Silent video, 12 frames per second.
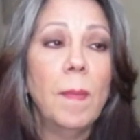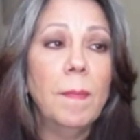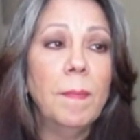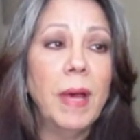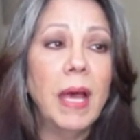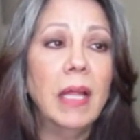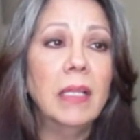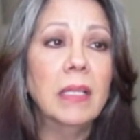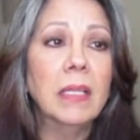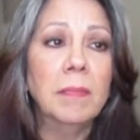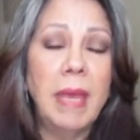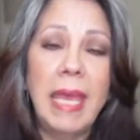
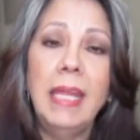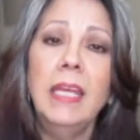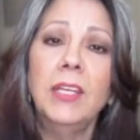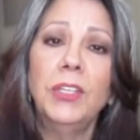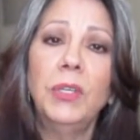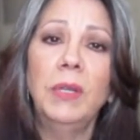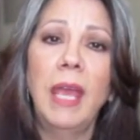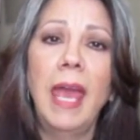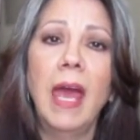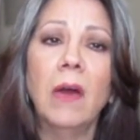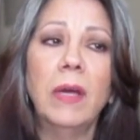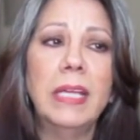But the main issue
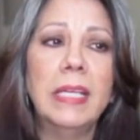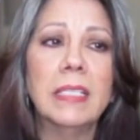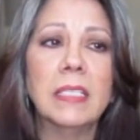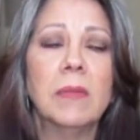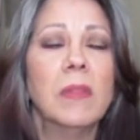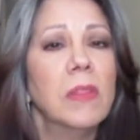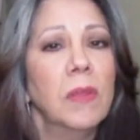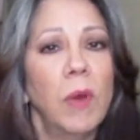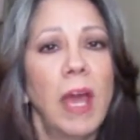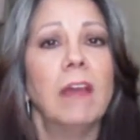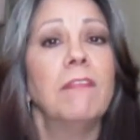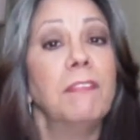now is the
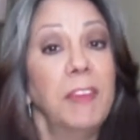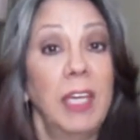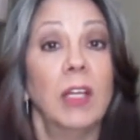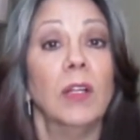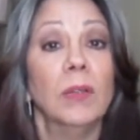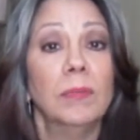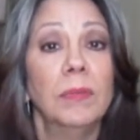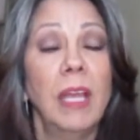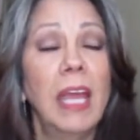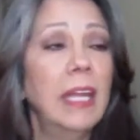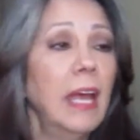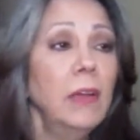way I feel.
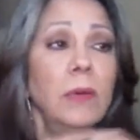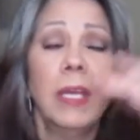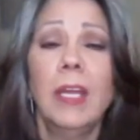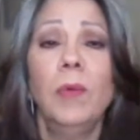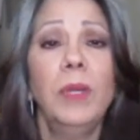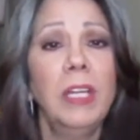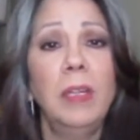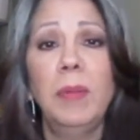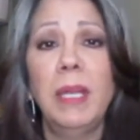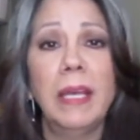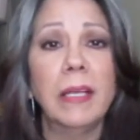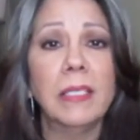And I don't care what
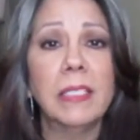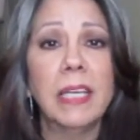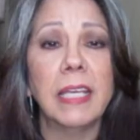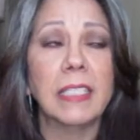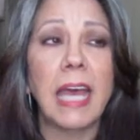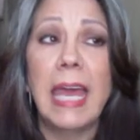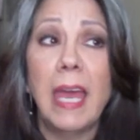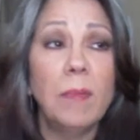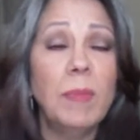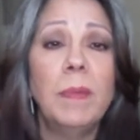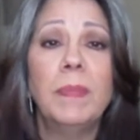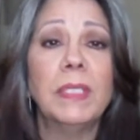anybody else thinks. I
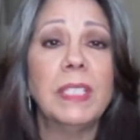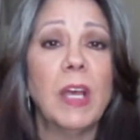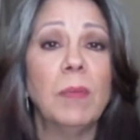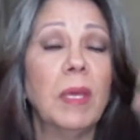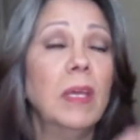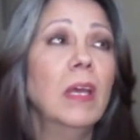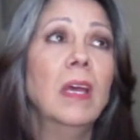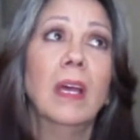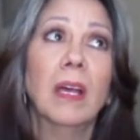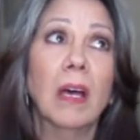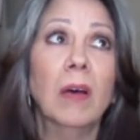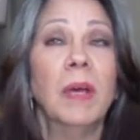had people tell me,
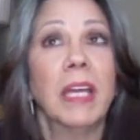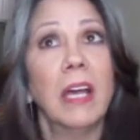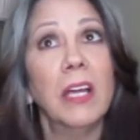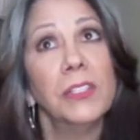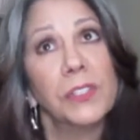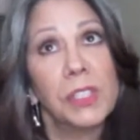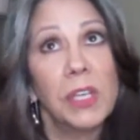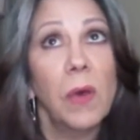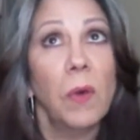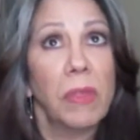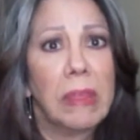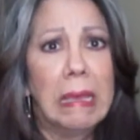oh my gosh, you're
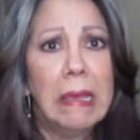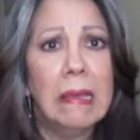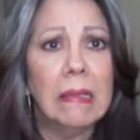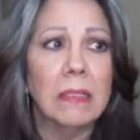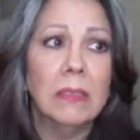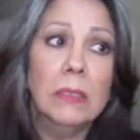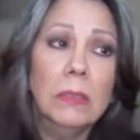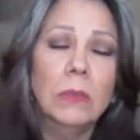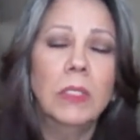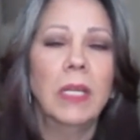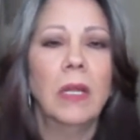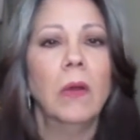so thin.
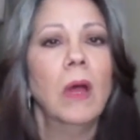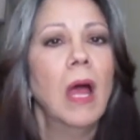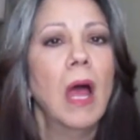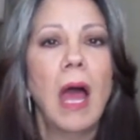Ooh, you know.